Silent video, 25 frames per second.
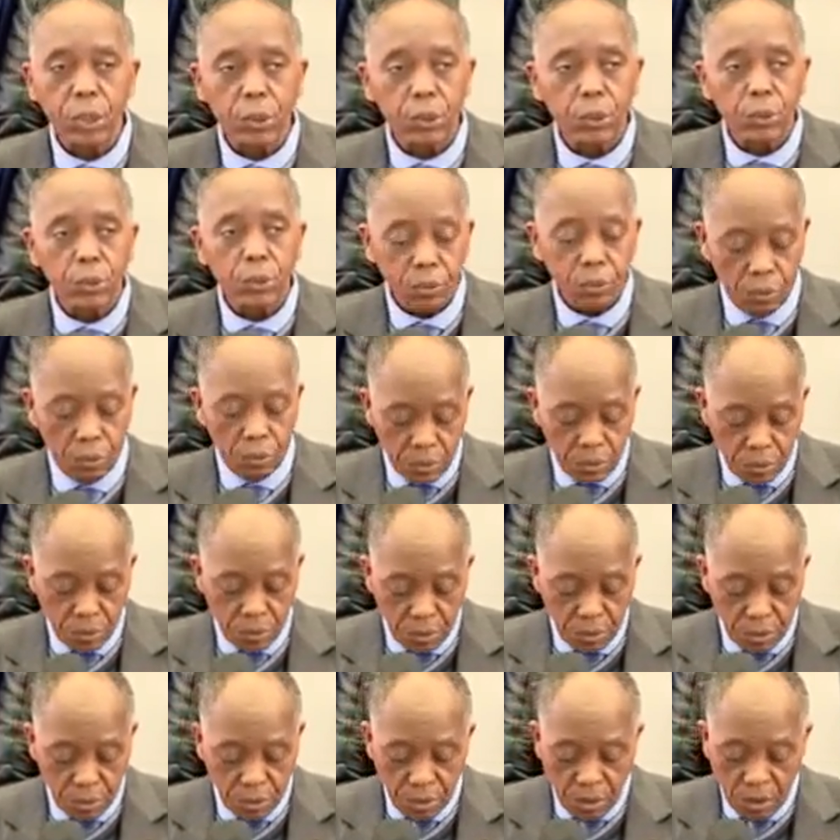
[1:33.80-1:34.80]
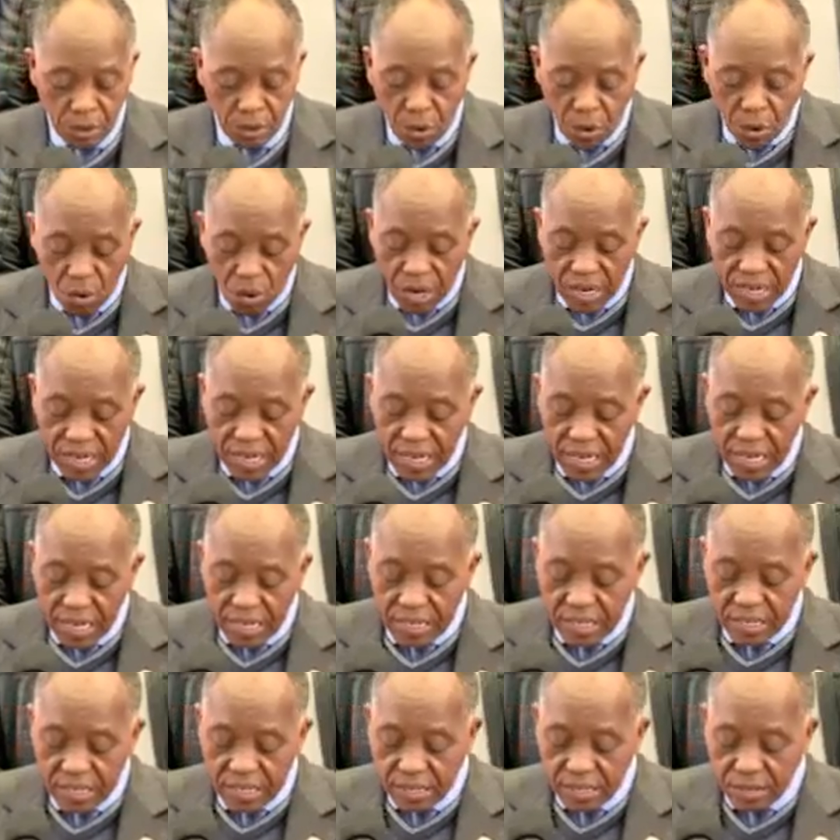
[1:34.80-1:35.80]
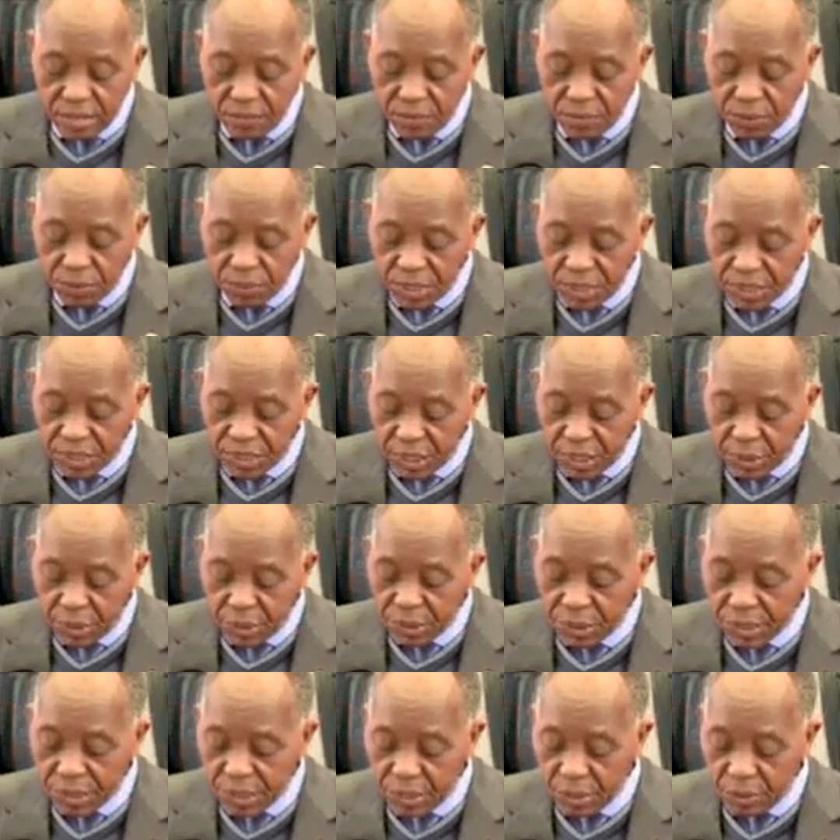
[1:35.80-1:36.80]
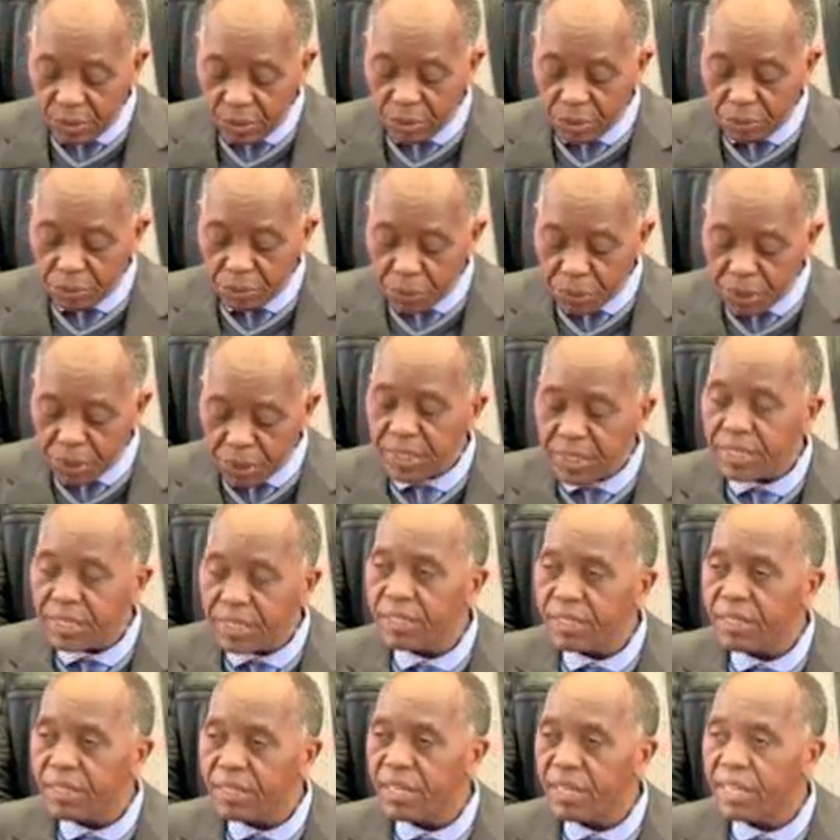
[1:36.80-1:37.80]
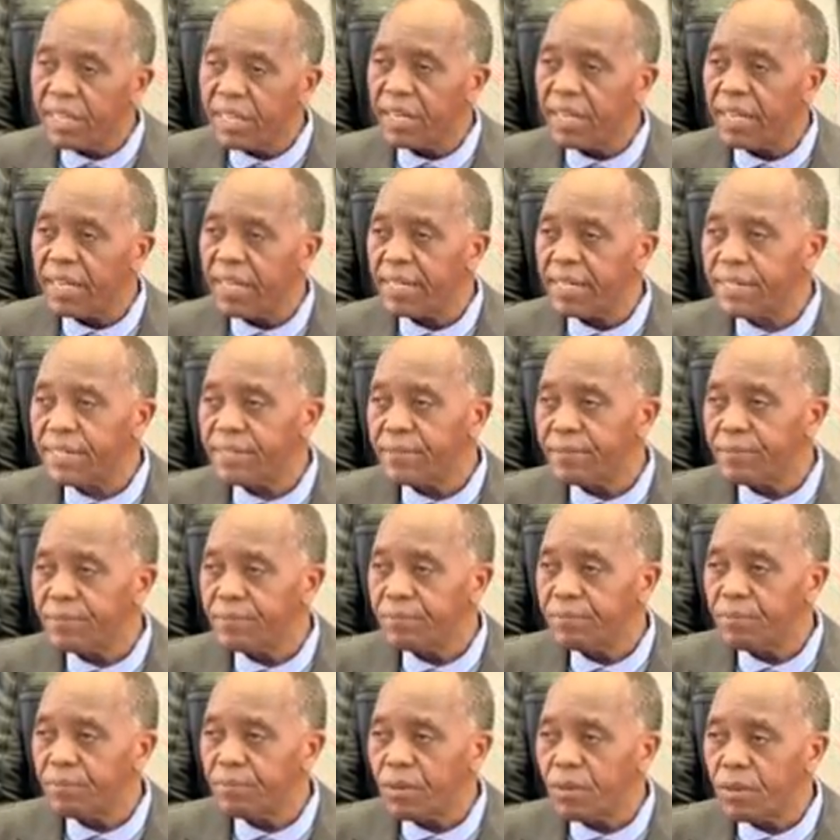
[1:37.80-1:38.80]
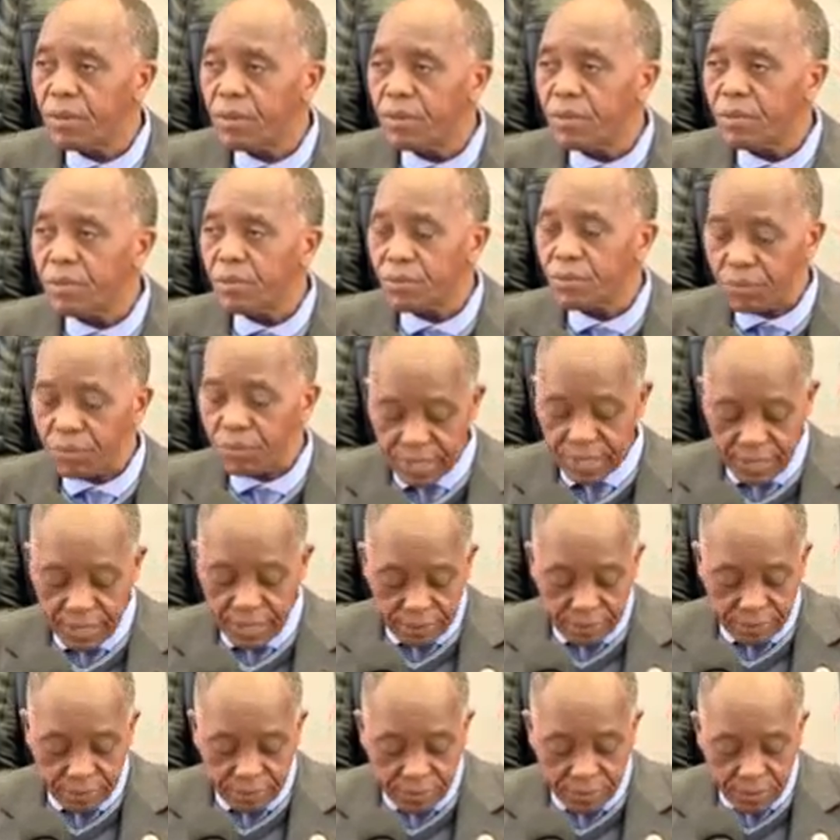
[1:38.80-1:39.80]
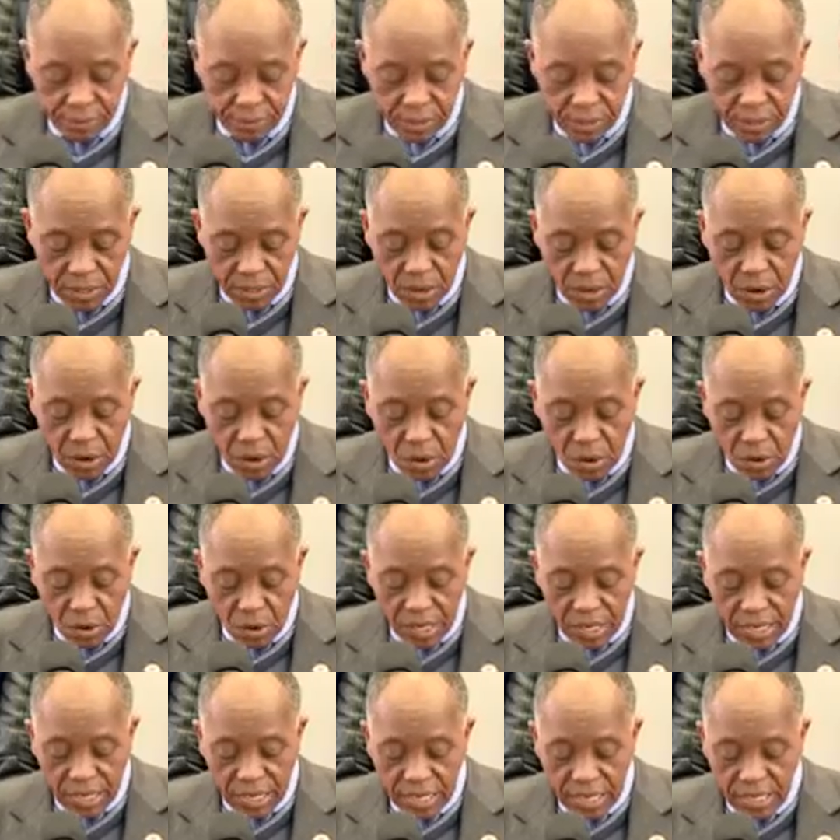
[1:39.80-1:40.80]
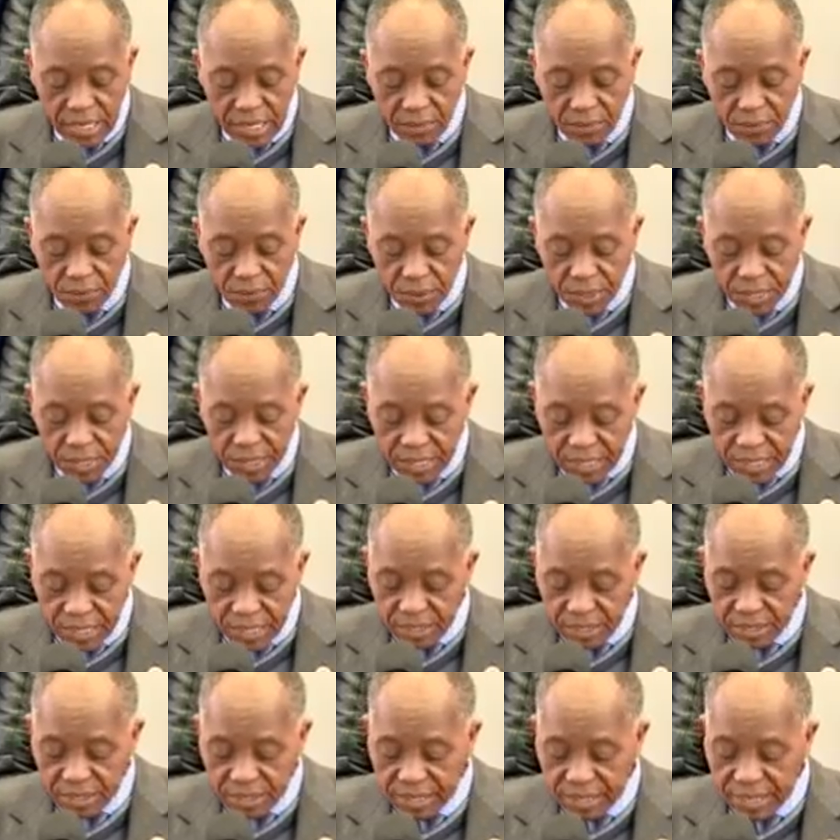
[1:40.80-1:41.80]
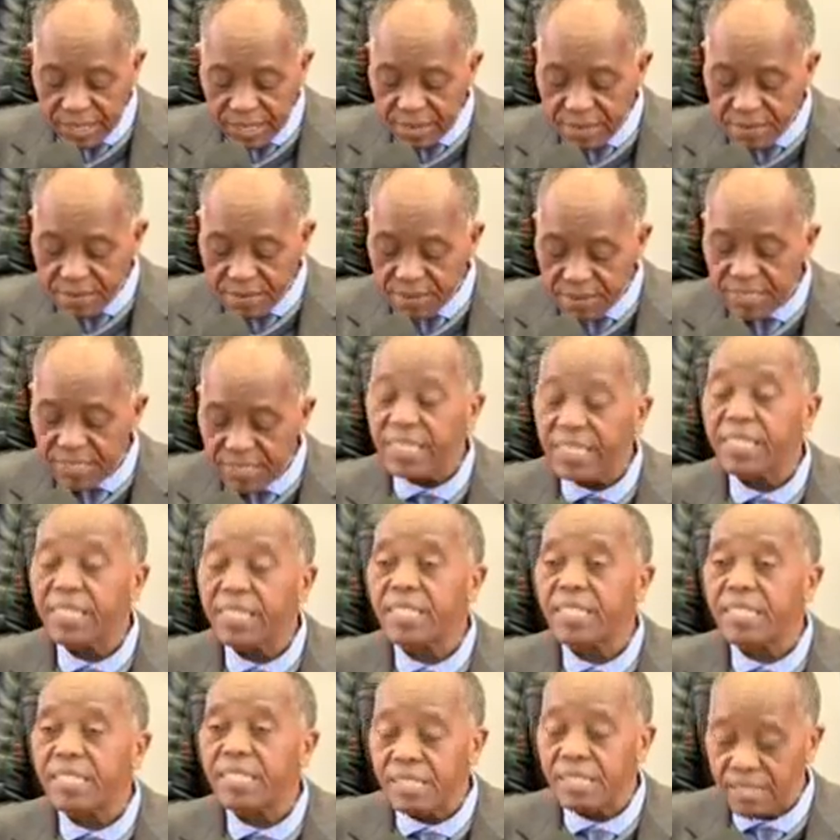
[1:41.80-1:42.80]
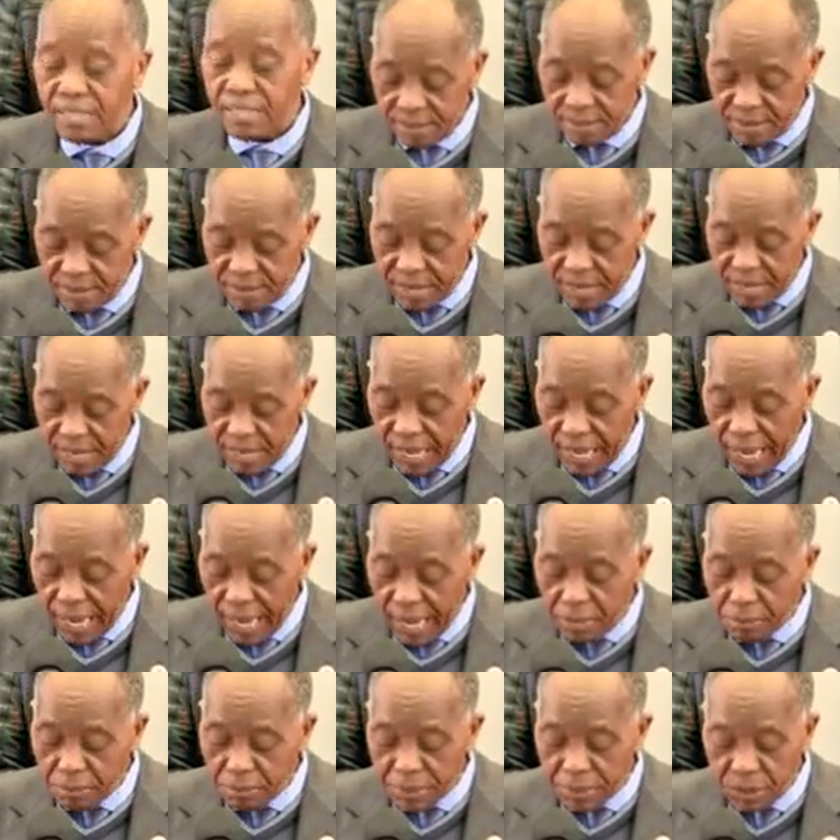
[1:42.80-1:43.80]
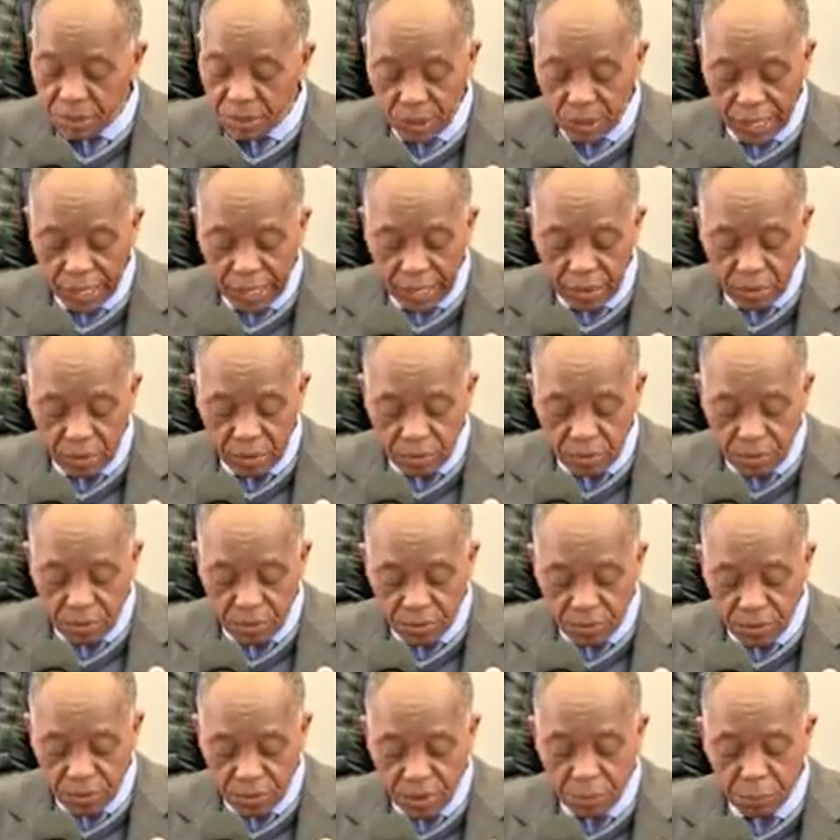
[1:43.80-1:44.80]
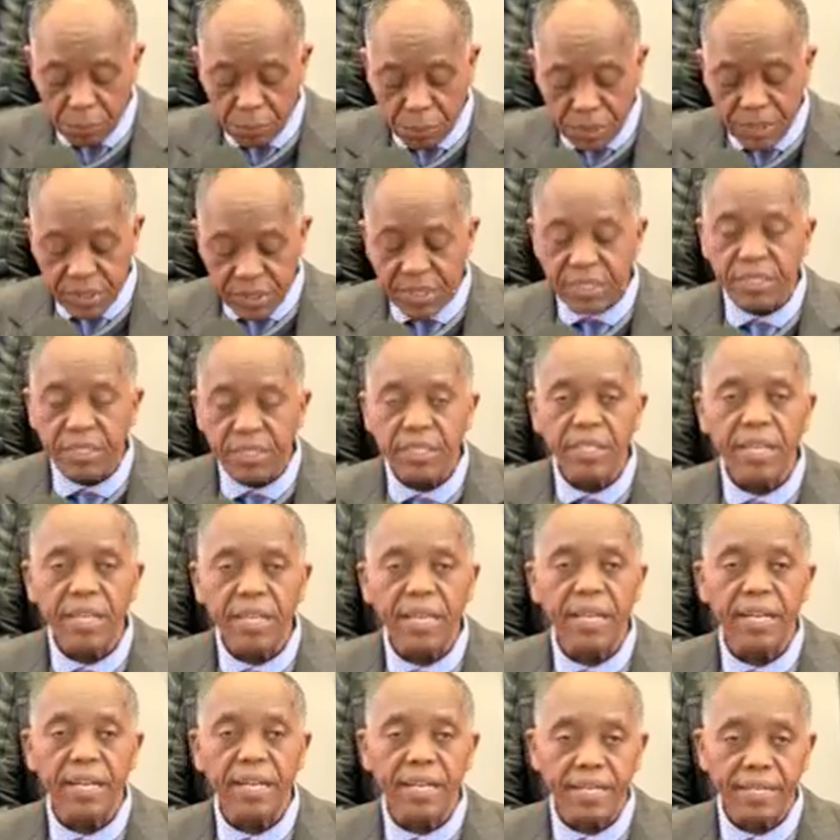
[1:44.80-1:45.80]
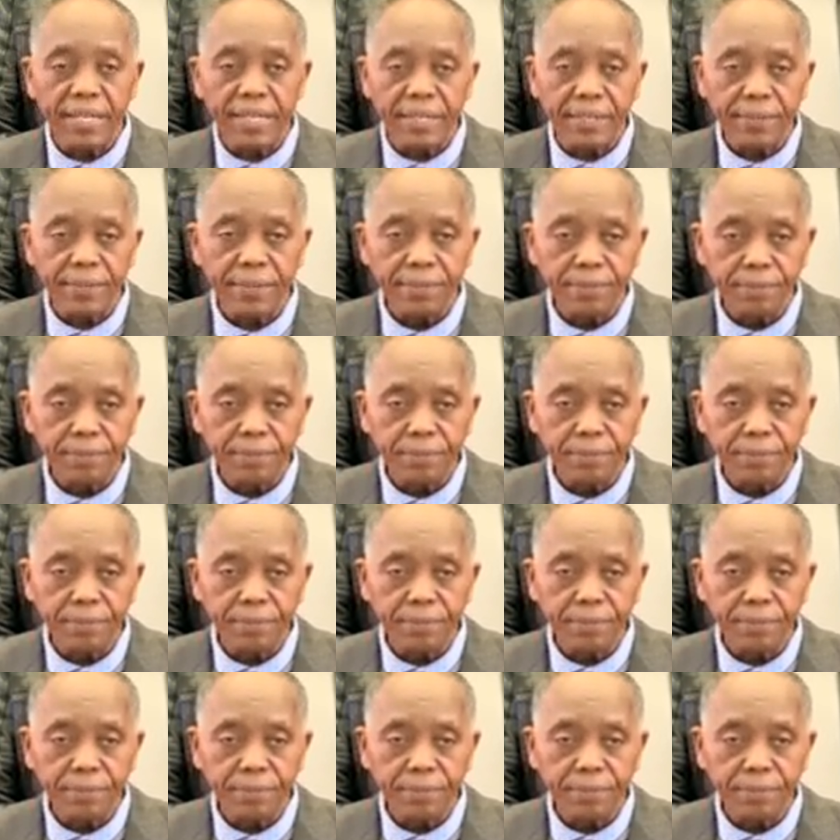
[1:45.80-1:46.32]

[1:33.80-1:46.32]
Two, organize for the security of the president-elect. Three, organize for the necessary facilities and personnel for the president-elect.